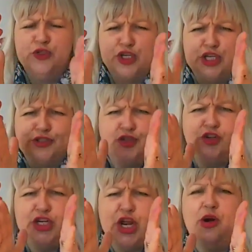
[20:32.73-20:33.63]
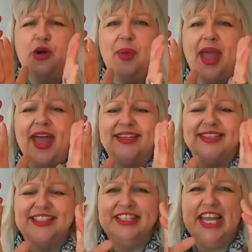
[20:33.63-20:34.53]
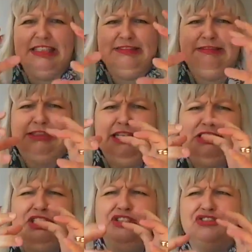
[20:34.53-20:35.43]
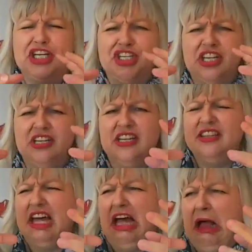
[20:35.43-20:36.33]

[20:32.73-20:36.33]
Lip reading: and it's a very narrow band, and that constriction and